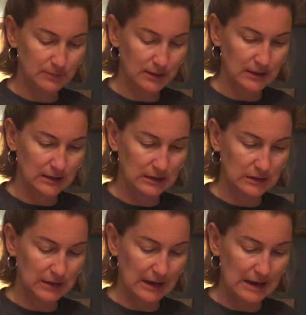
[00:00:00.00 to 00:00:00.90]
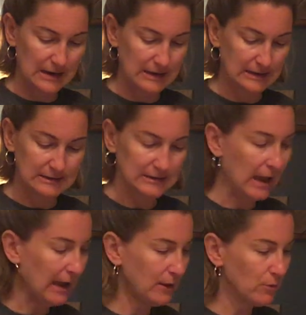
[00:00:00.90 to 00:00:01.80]
many in the 80s?
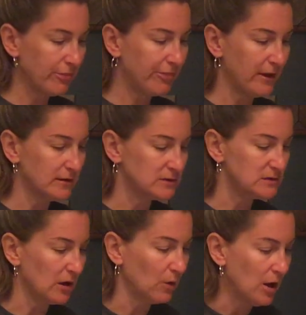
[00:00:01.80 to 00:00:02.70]
I don't think so.